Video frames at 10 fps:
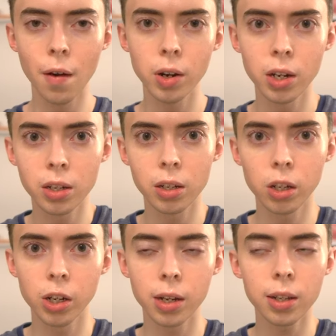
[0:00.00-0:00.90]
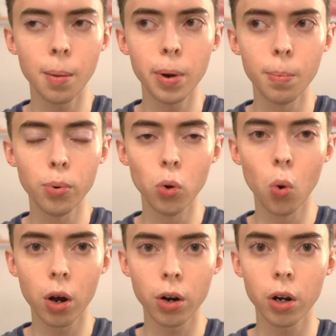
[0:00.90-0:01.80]
evidence to suggest that bamboo
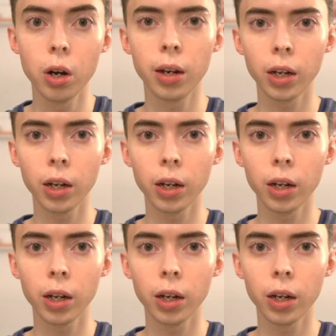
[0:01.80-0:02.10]
water can